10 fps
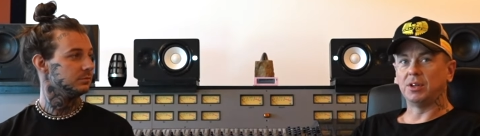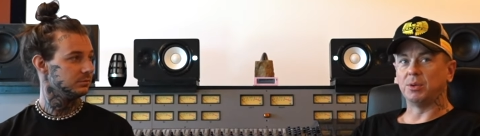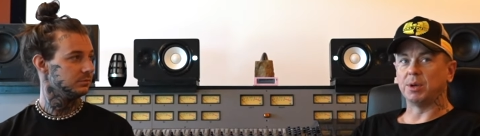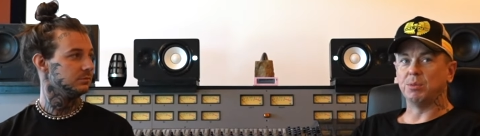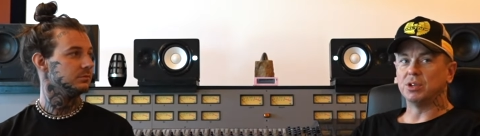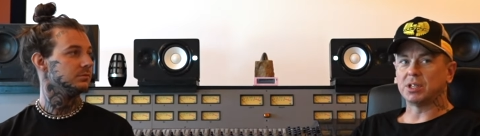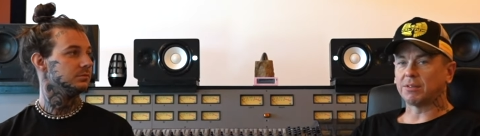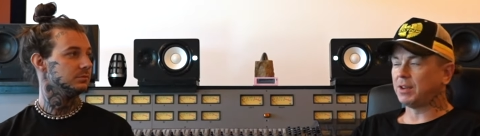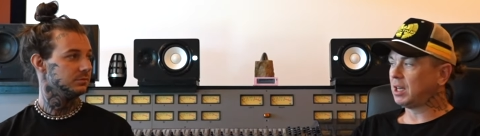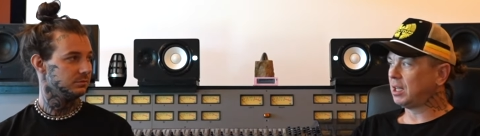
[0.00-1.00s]
Speaker 1: doing
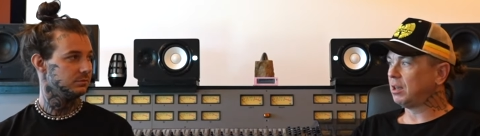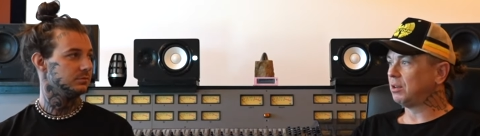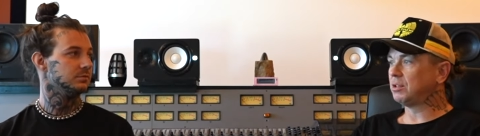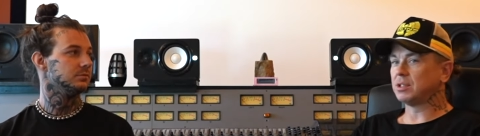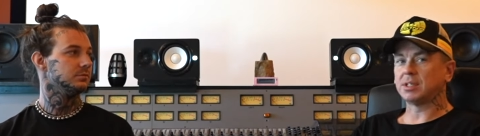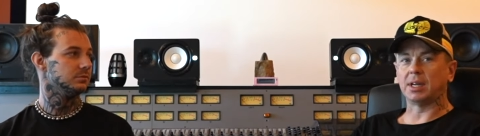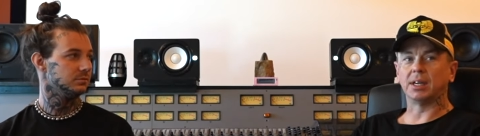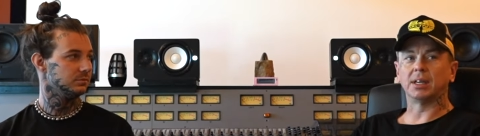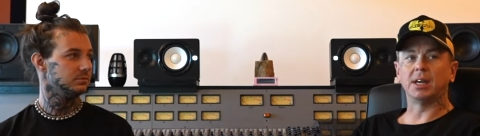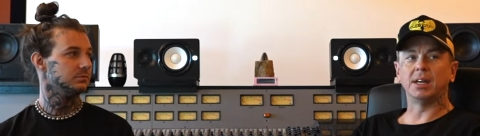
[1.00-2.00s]
music videos,
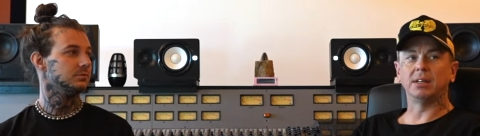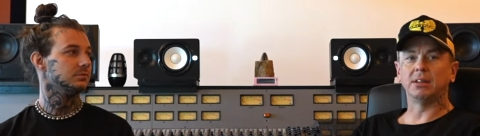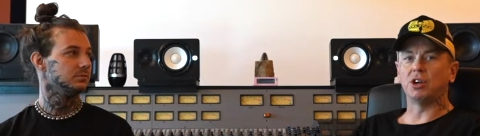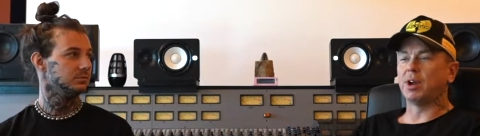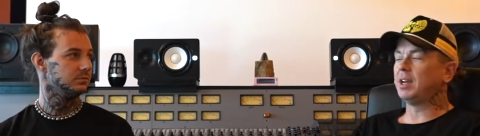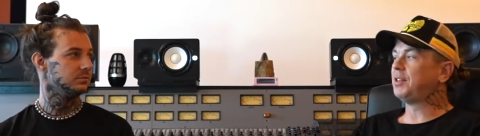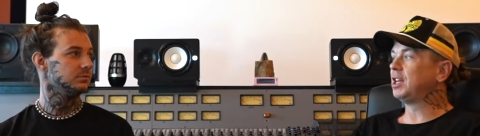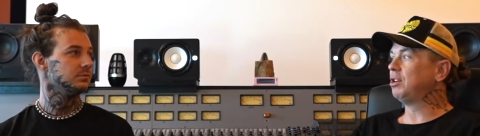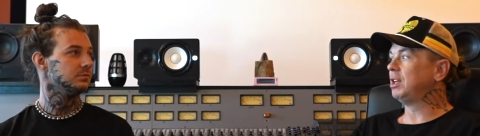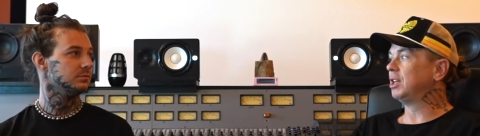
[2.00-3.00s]
like and you know
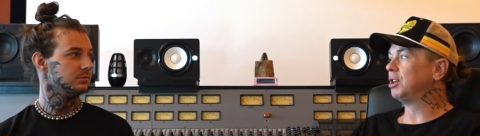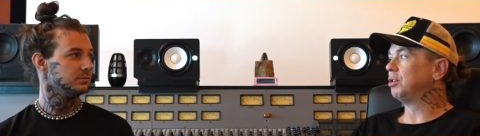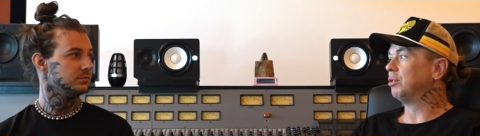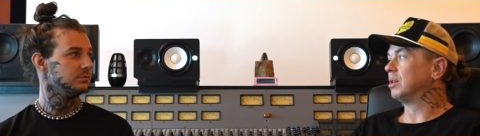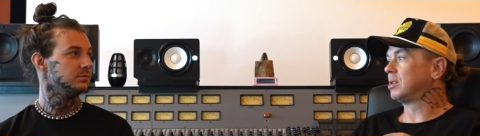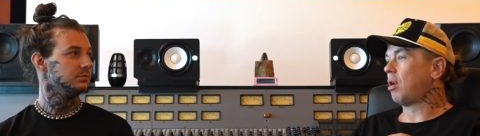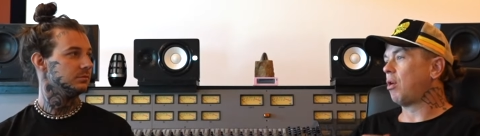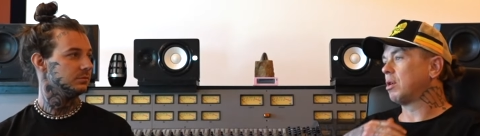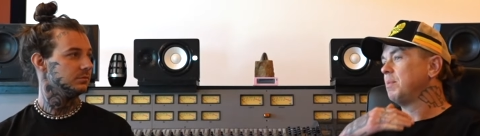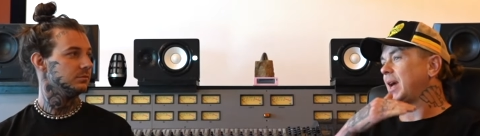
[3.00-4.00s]
anything you need to do, it's
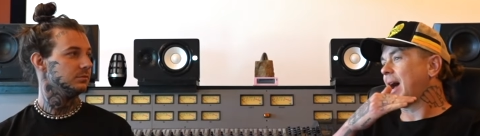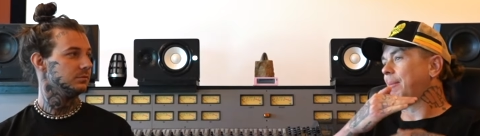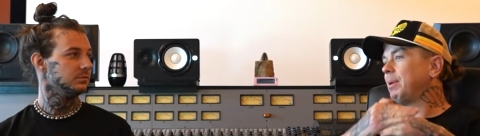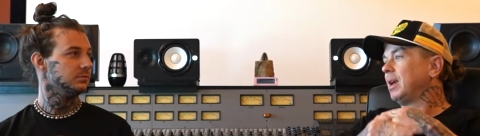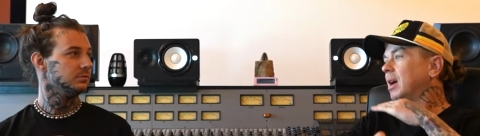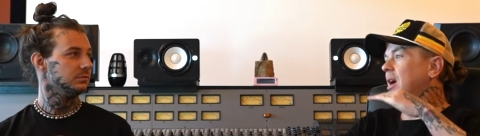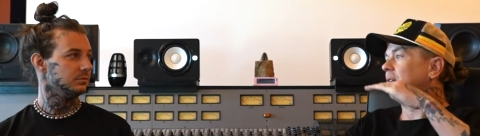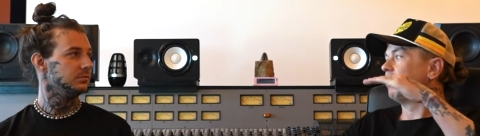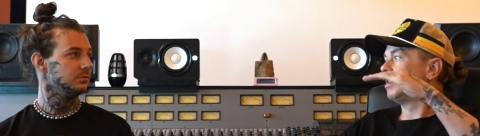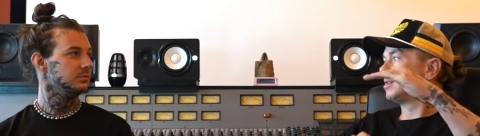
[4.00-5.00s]
all can be happening kind
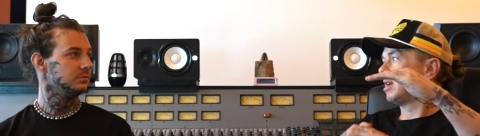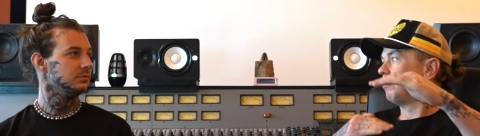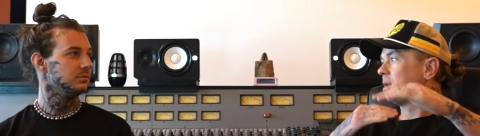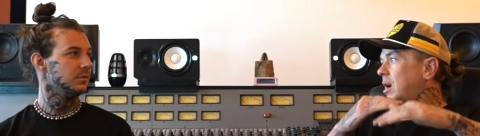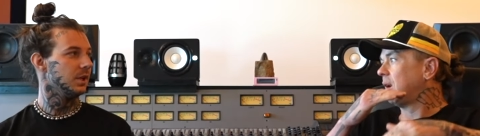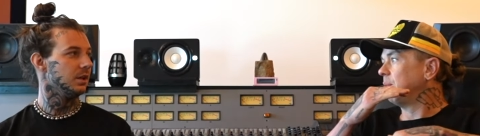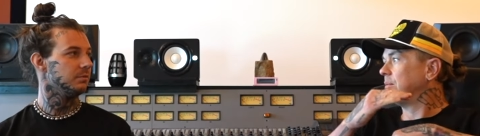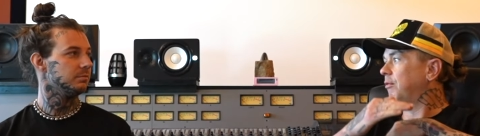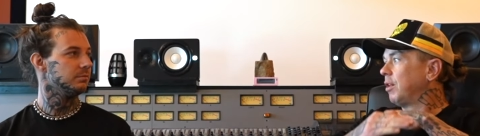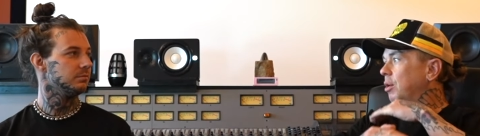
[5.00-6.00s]
of at the same time,
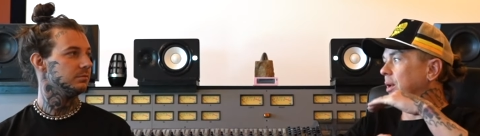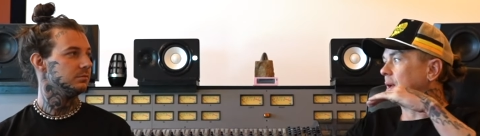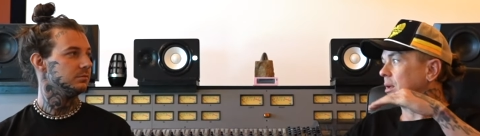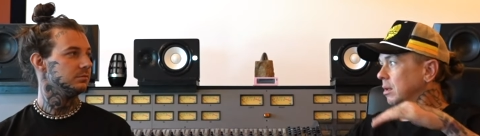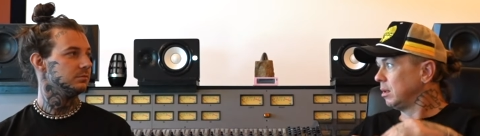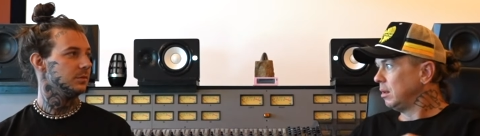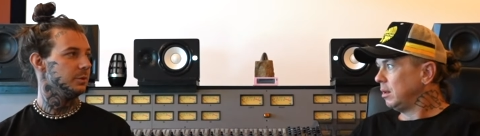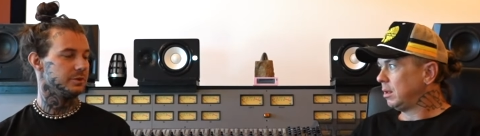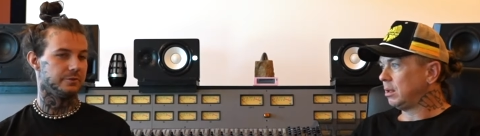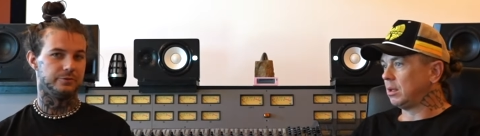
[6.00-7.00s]
Speaker 2: yeah. flowing.
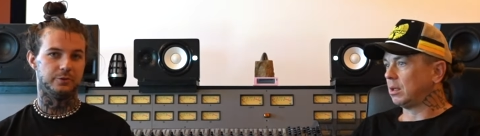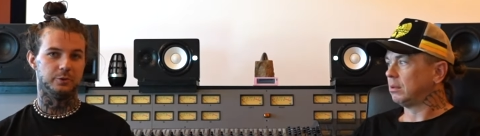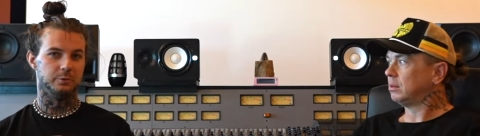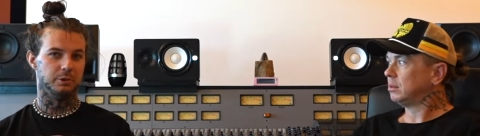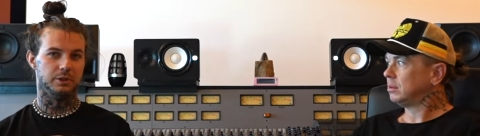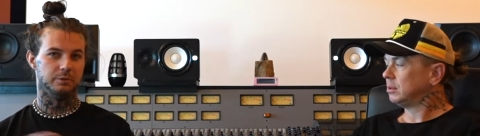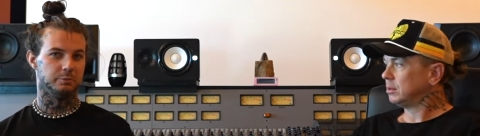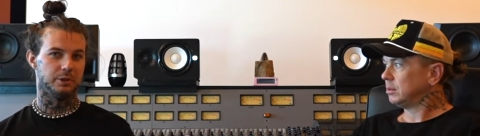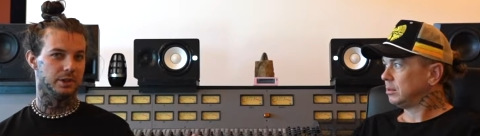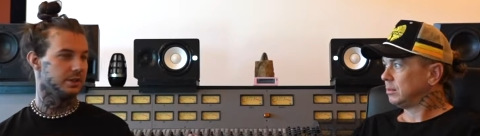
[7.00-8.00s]
It was a full know?
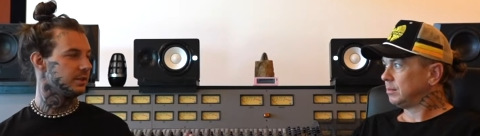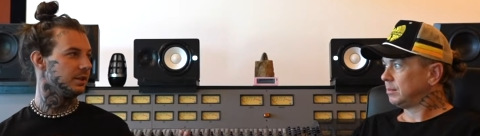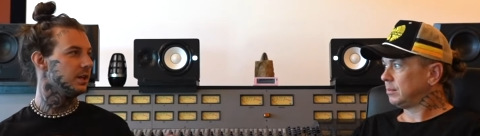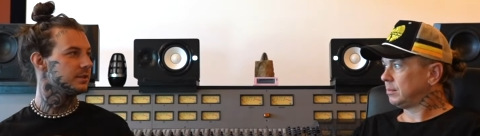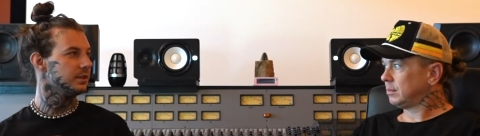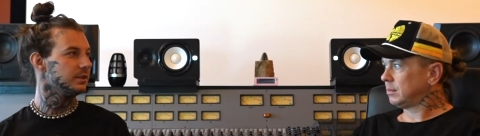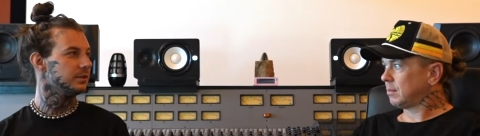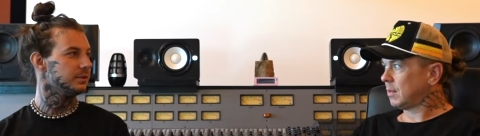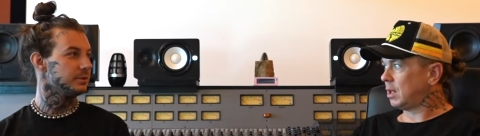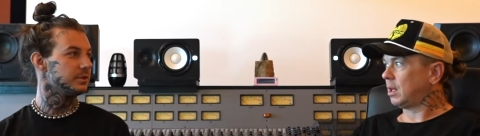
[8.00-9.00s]
blown production last night.
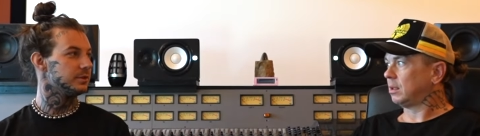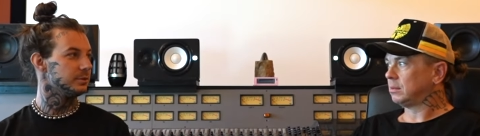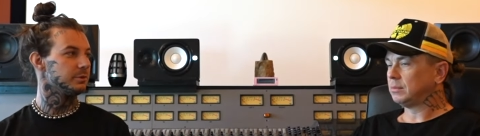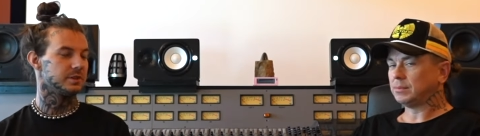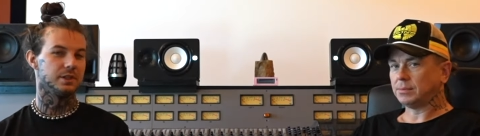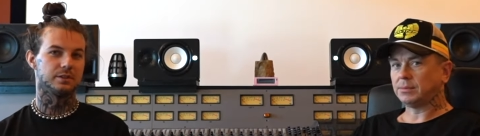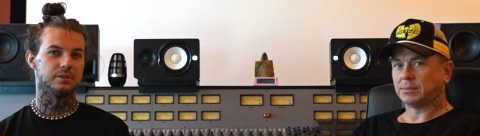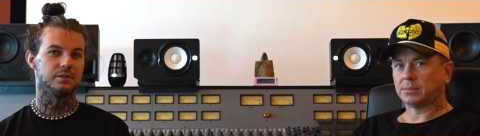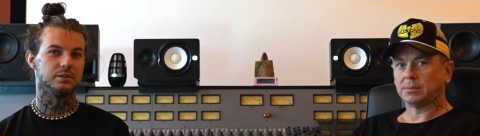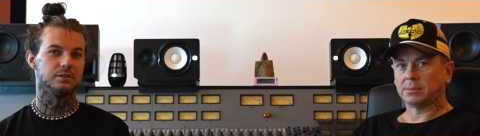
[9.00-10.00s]
It was yeah. super sick
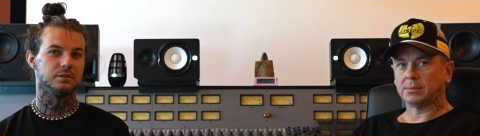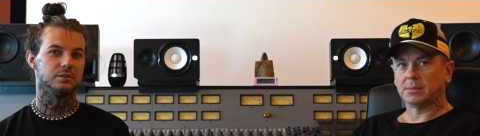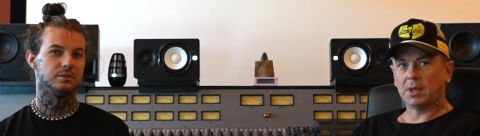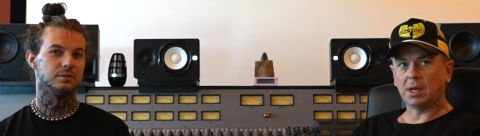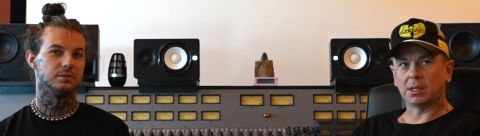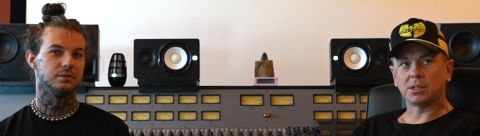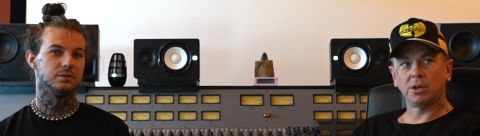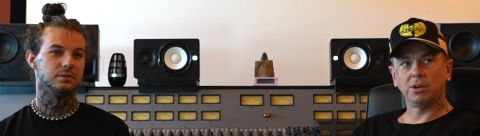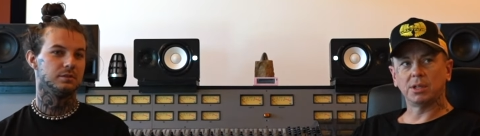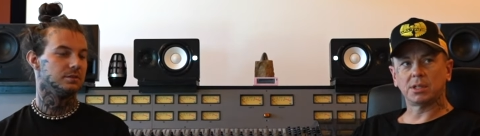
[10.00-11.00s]
to see. Yeah.
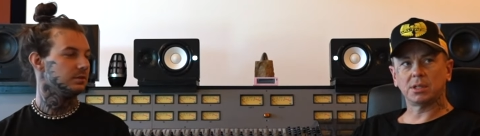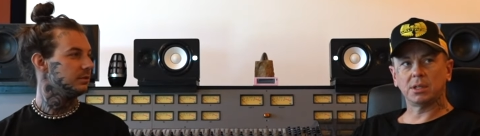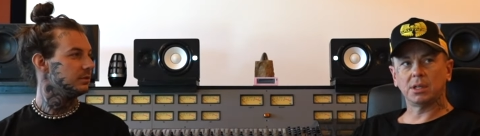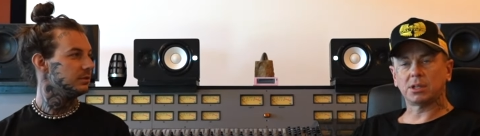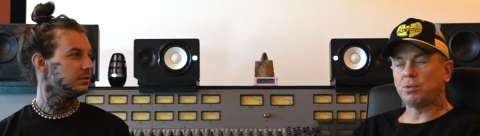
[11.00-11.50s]
Speaker 1: So it's it's